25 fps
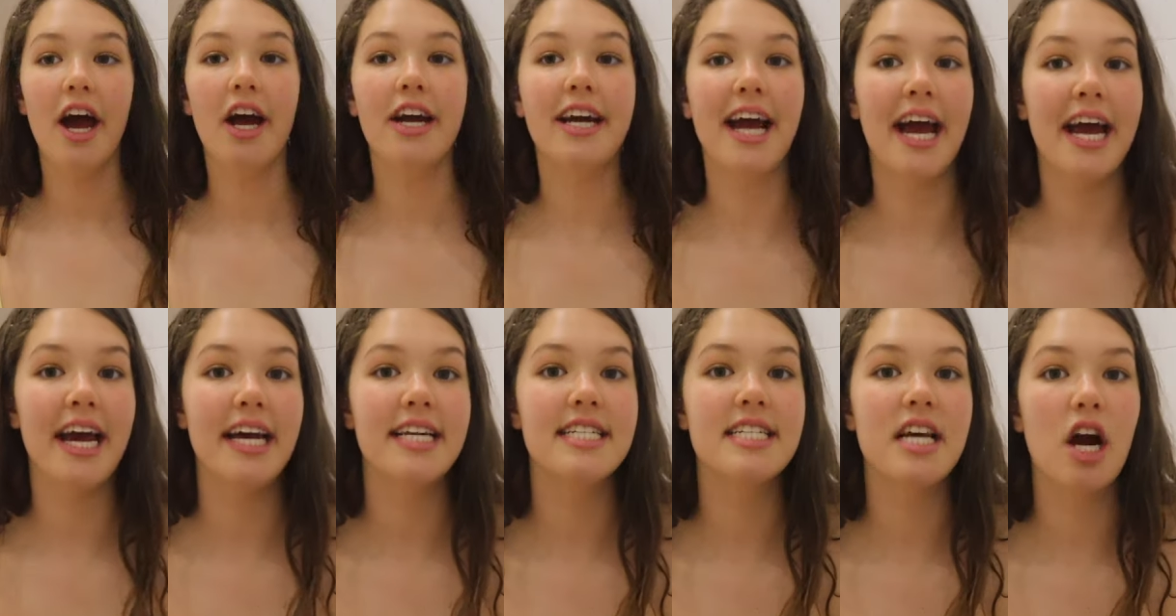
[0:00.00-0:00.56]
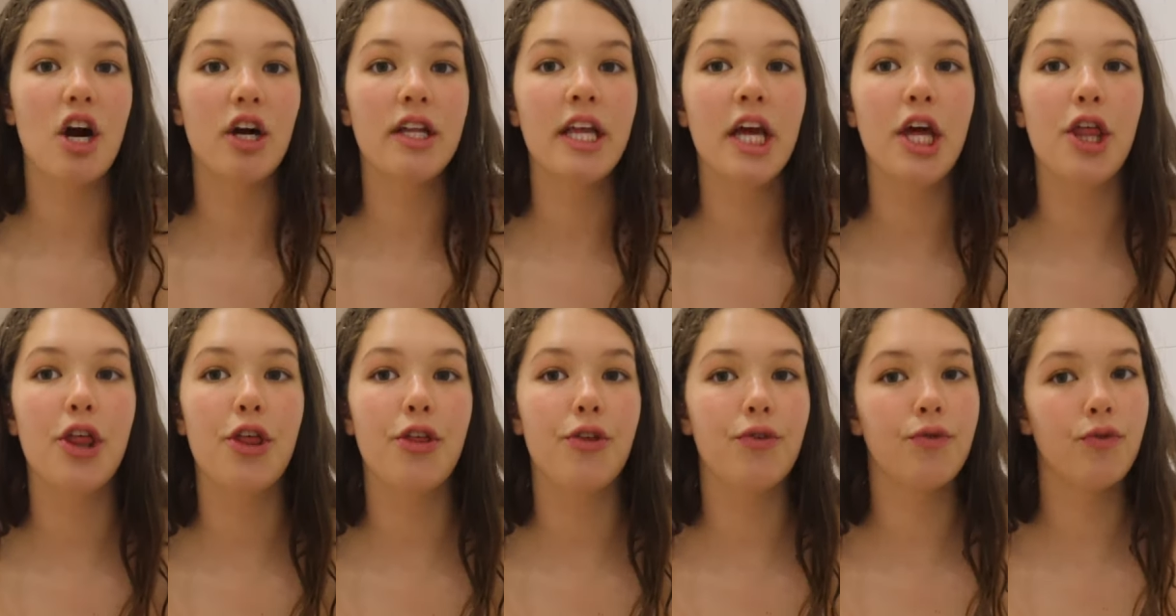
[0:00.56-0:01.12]
Okay, it's currently
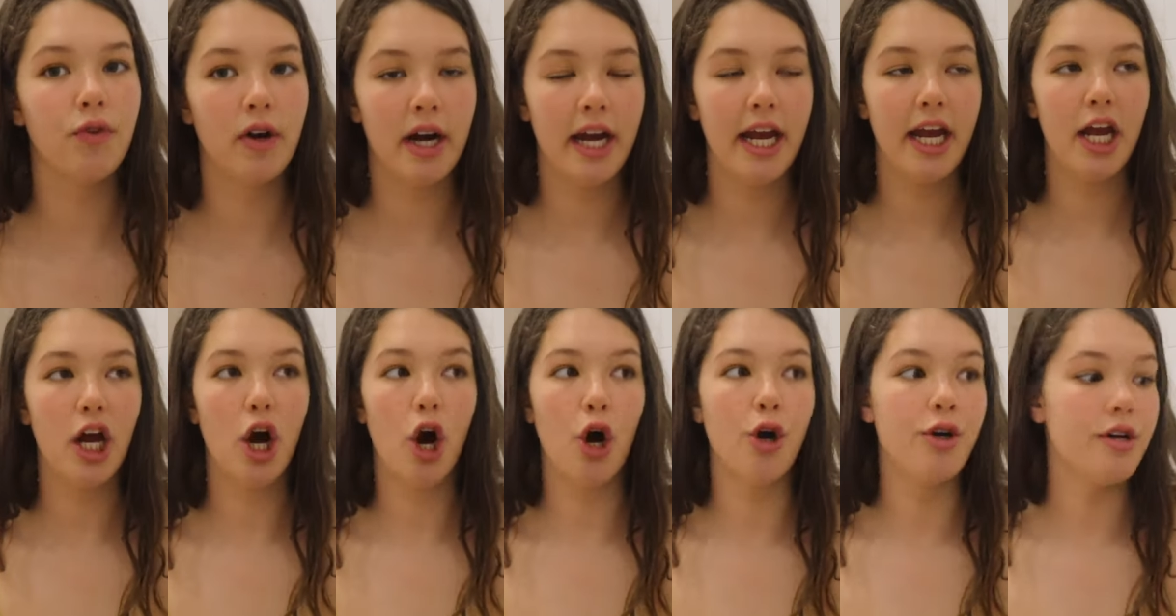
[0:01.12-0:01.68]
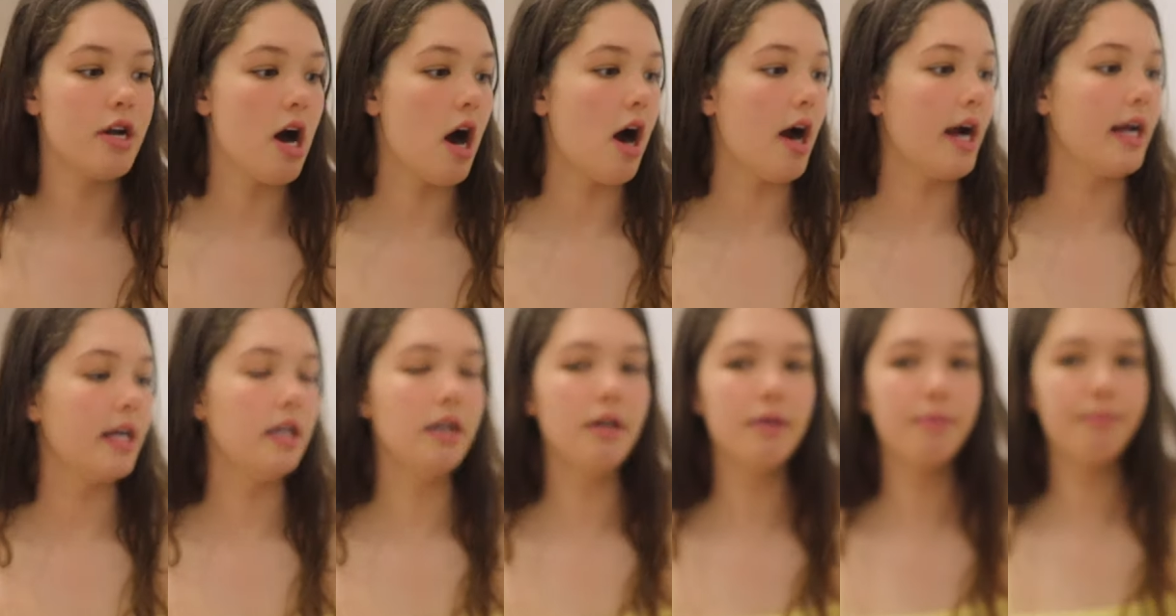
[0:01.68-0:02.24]

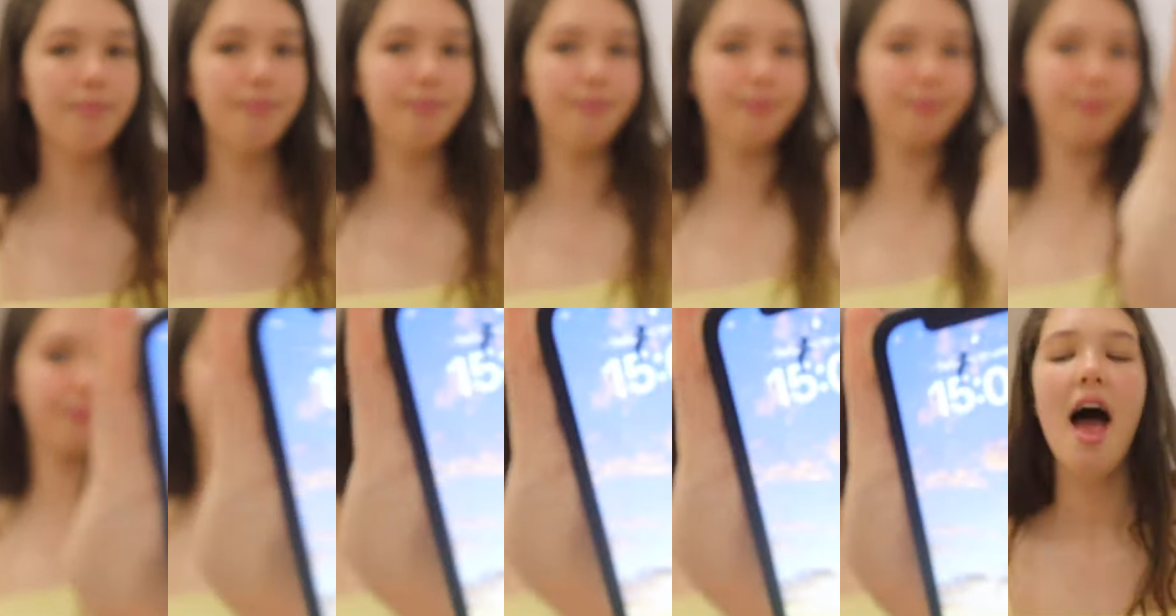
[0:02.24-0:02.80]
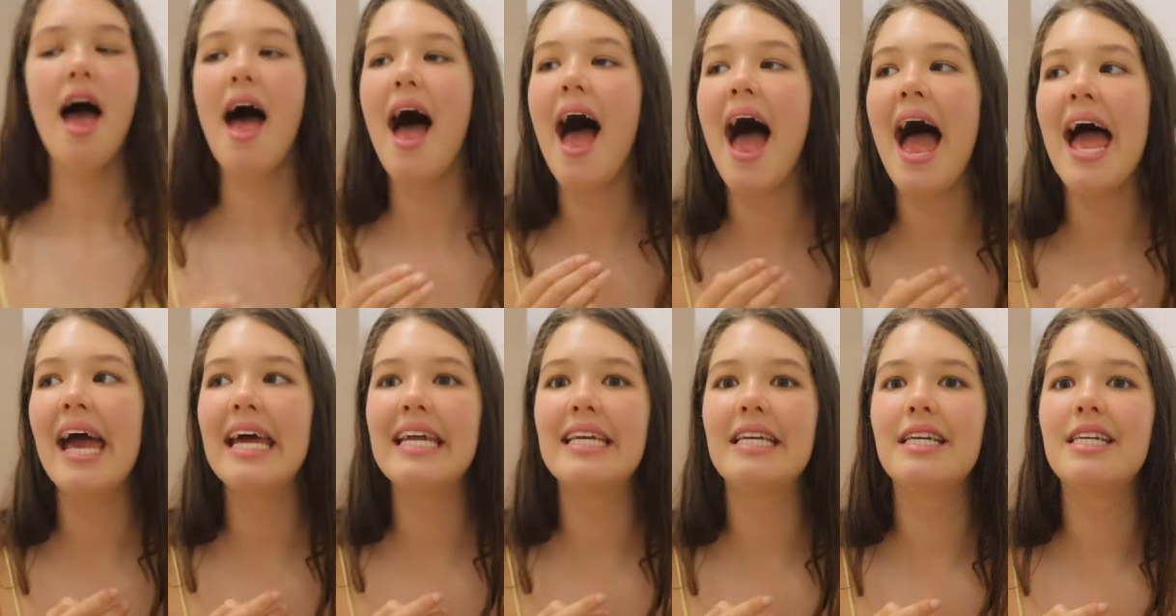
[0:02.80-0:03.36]
3.09
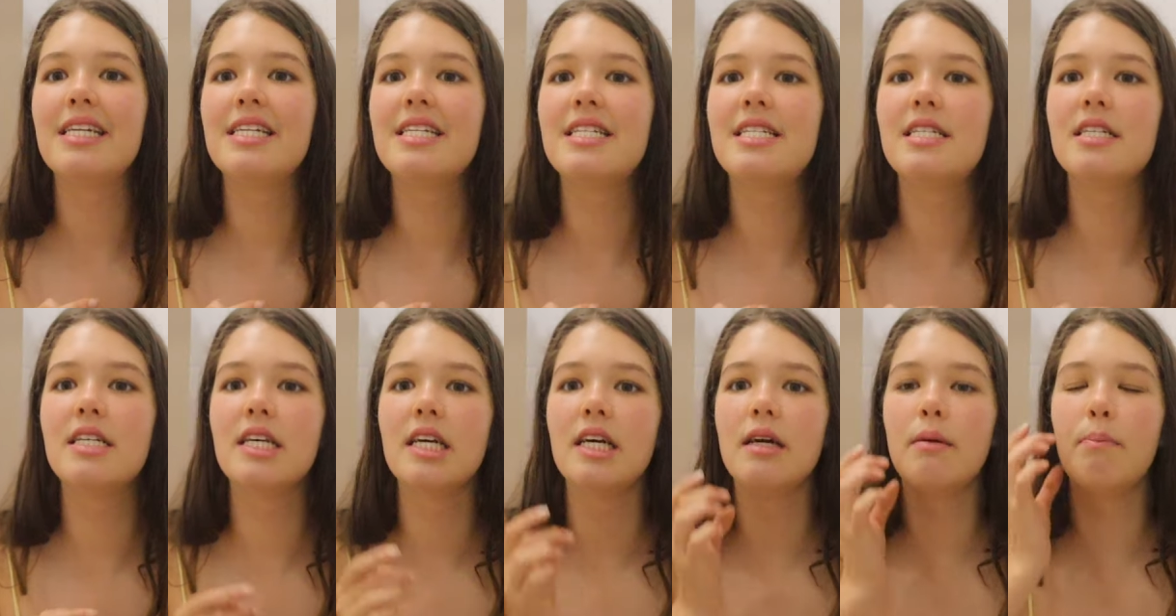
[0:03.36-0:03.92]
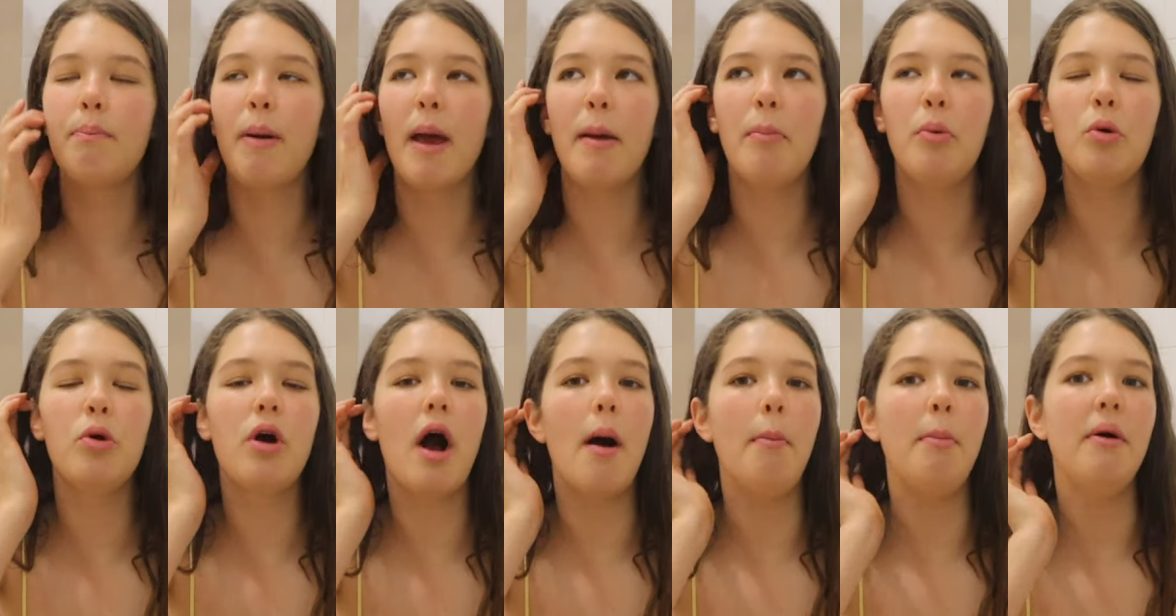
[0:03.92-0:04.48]
and
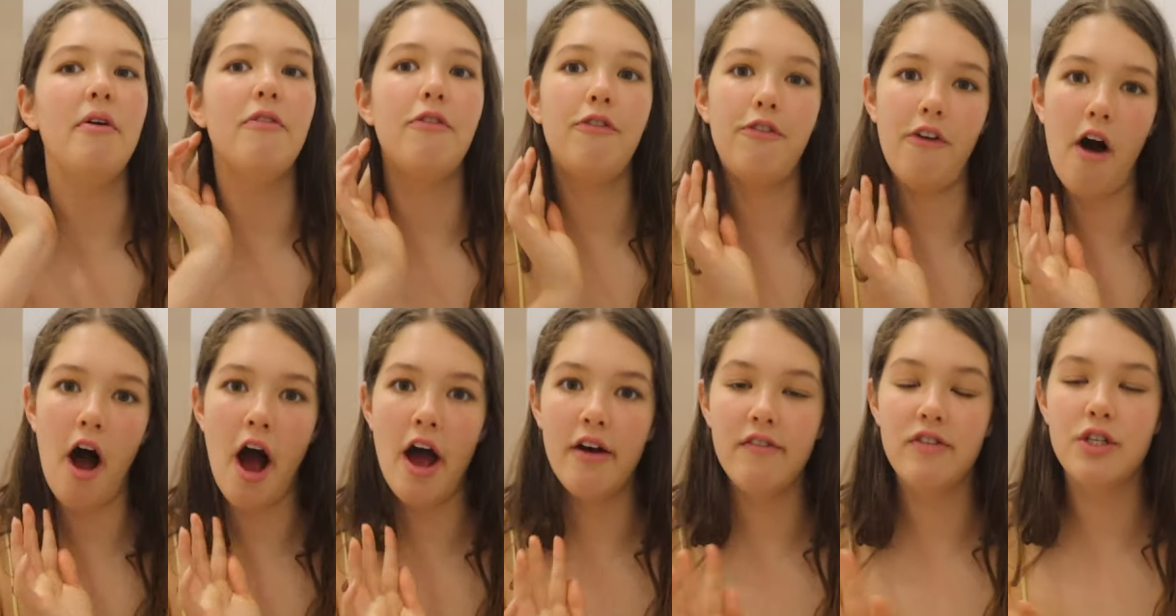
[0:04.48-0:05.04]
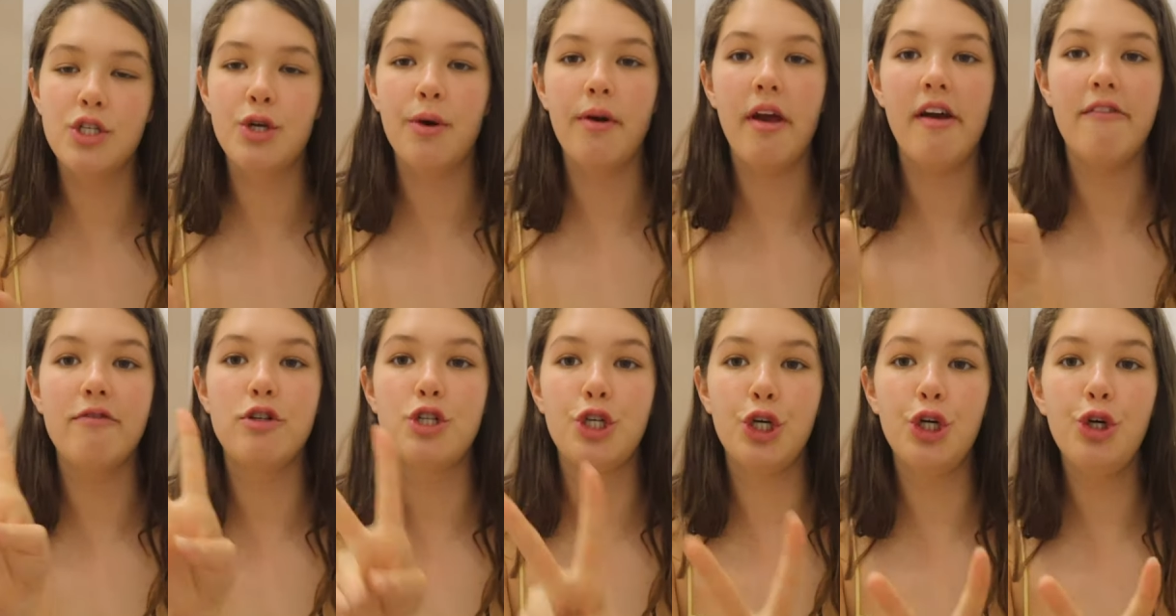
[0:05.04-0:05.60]
people come at five. So we
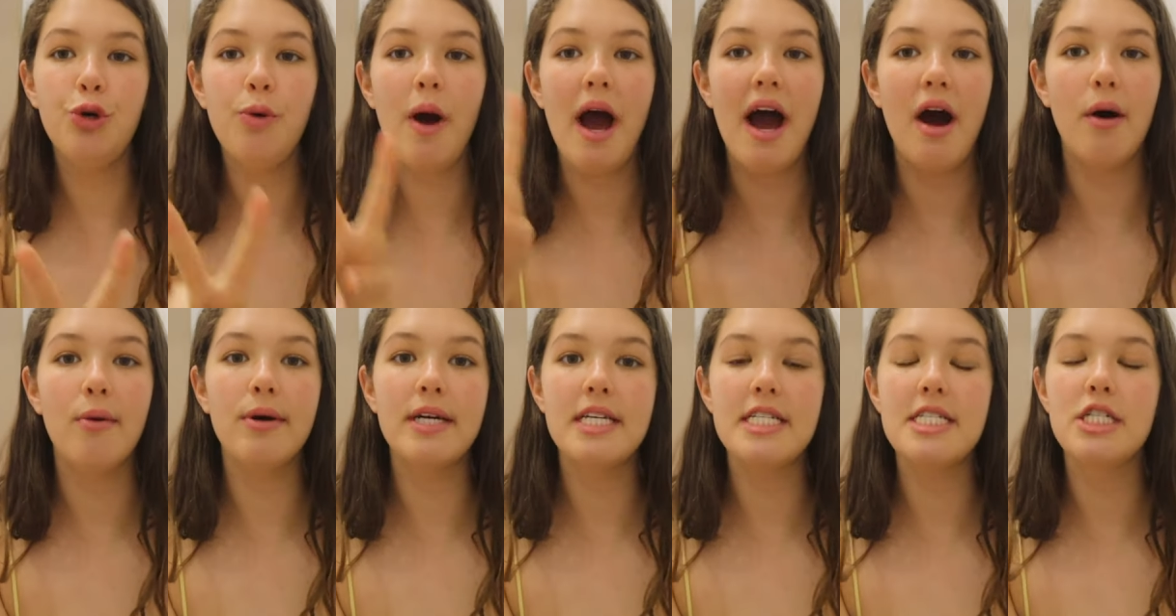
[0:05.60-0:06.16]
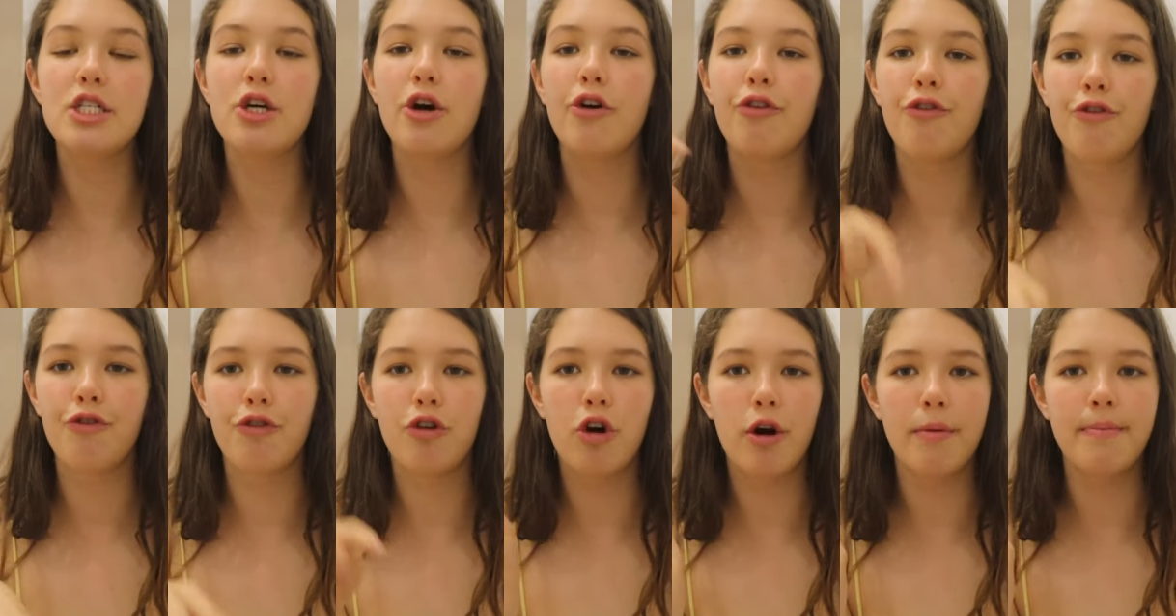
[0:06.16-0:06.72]
have two hours
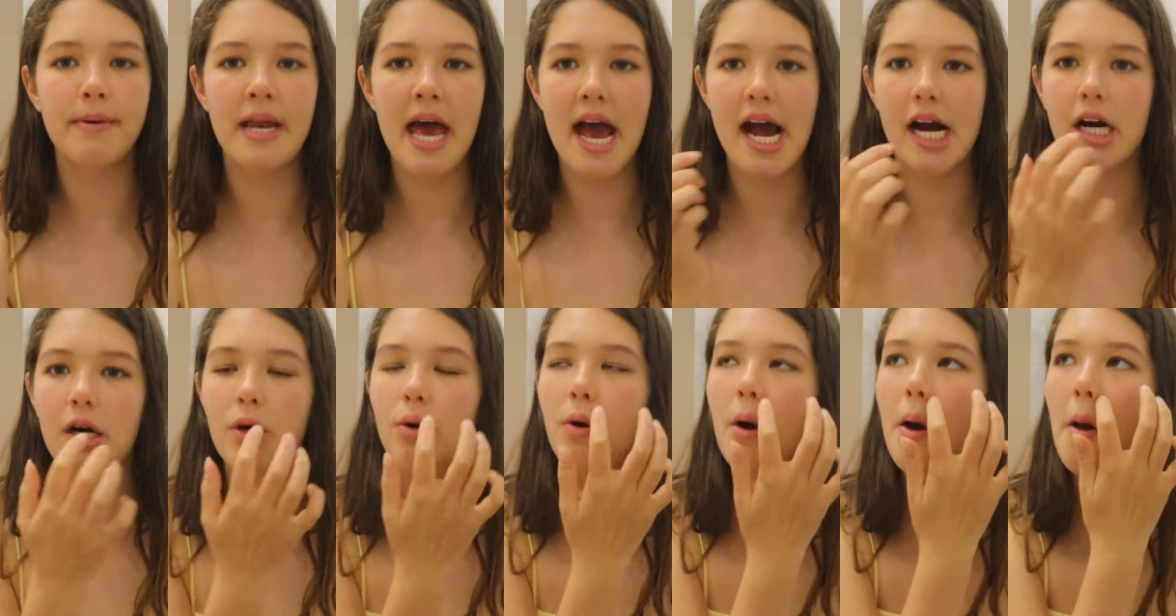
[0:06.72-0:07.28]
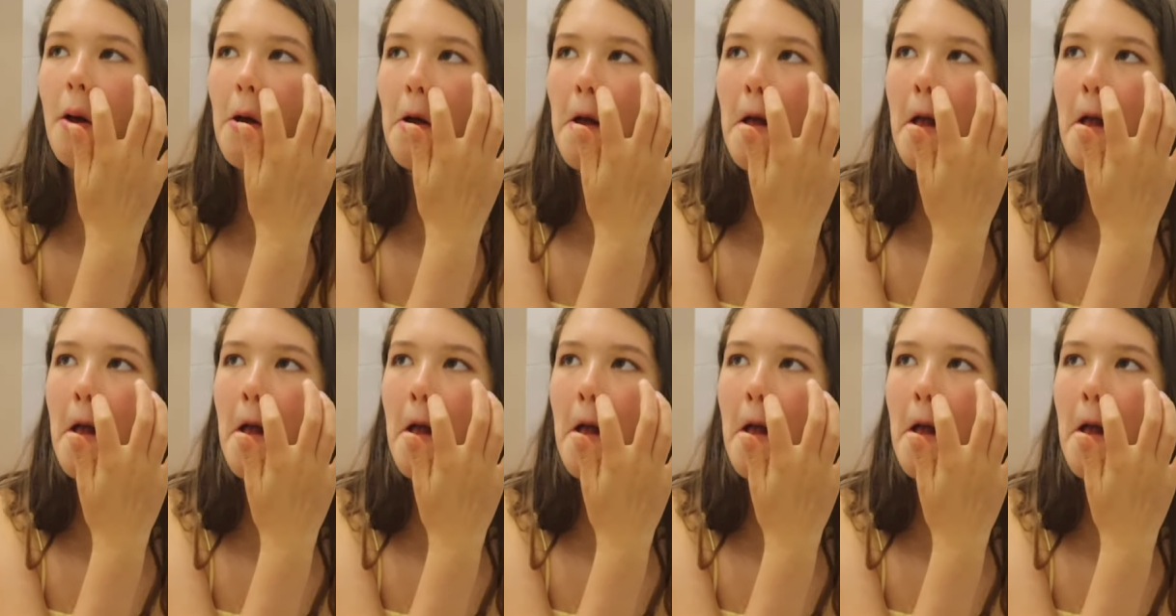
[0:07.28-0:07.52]
from now.